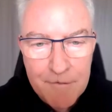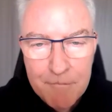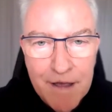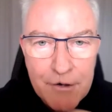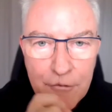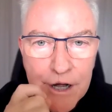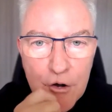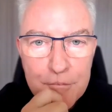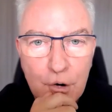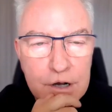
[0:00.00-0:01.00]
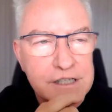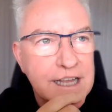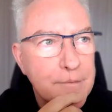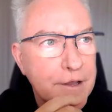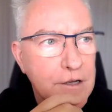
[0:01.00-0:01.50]
make really good points
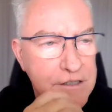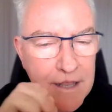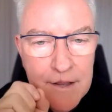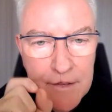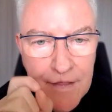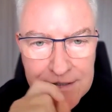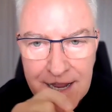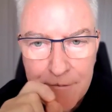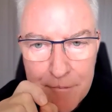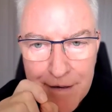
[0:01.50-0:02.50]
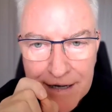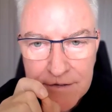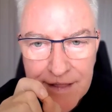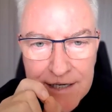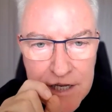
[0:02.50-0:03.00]
there, because that's coming back
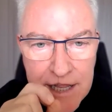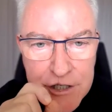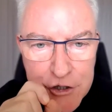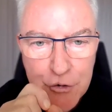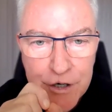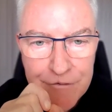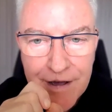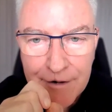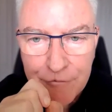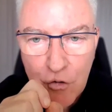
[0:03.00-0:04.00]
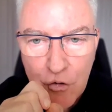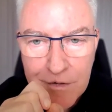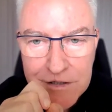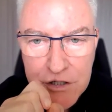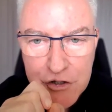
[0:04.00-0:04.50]
to the intuitive art form
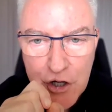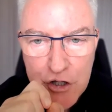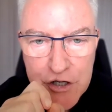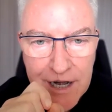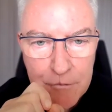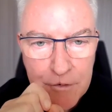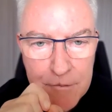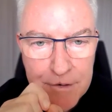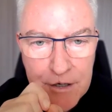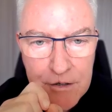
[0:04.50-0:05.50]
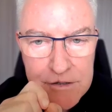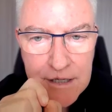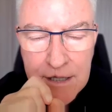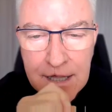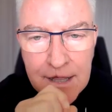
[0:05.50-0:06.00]
that's associated with it, because
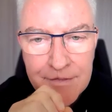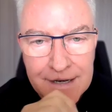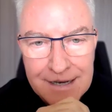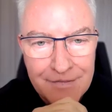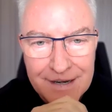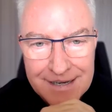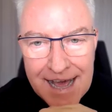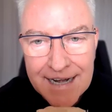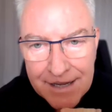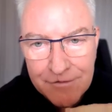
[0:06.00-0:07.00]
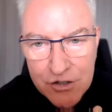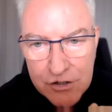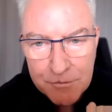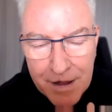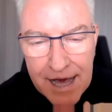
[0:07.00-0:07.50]
the data gives you
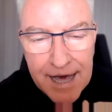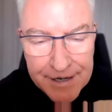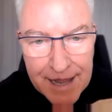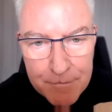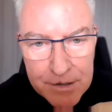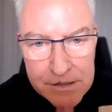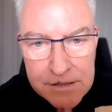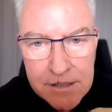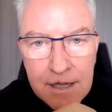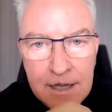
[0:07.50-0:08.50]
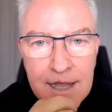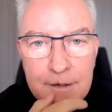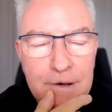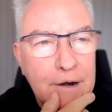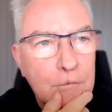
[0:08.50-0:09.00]
some hard numbers,
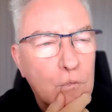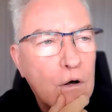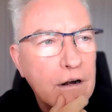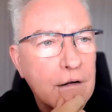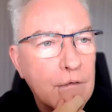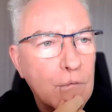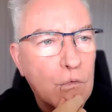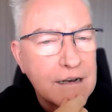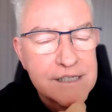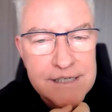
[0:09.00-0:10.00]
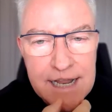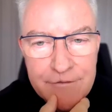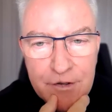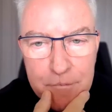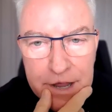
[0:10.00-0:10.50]
but what is
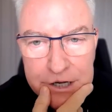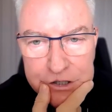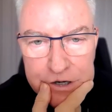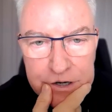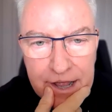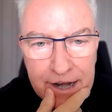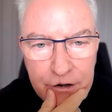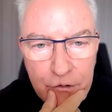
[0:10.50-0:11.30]
never measured, and